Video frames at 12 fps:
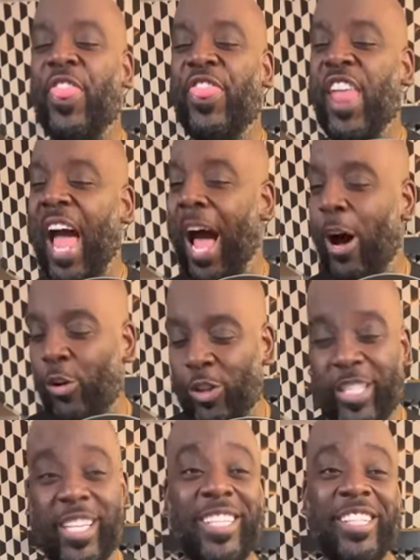
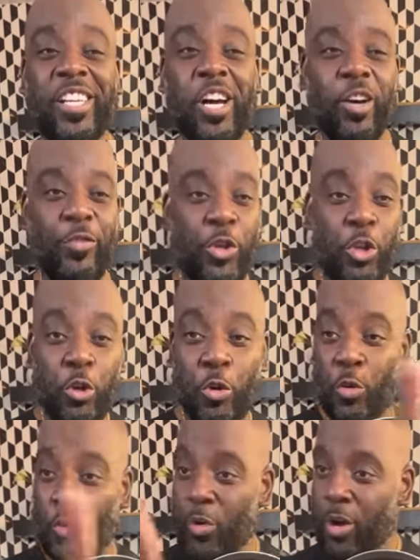Thousands of
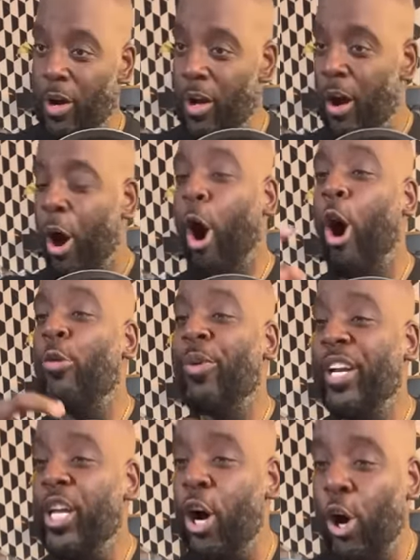you
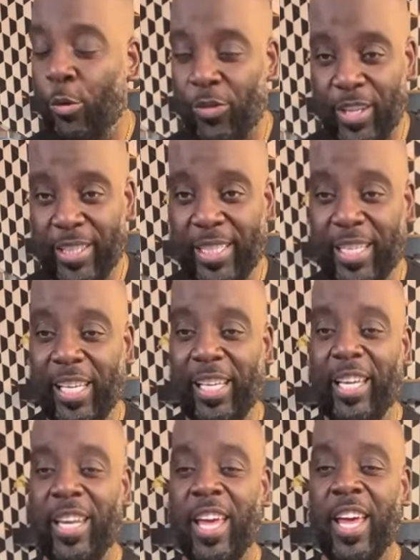already own this skillet.